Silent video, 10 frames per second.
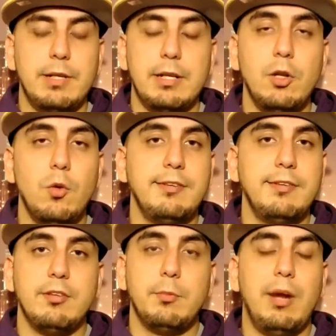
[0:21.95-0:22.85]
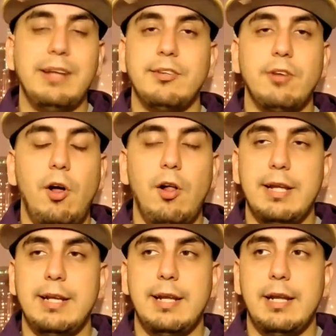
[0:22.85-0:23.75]
Luke Walton surprised us all
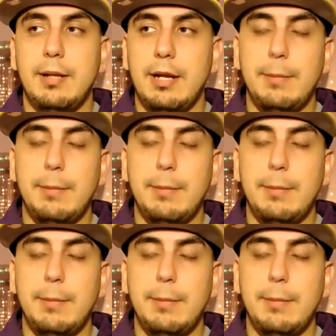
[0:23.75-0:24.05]
and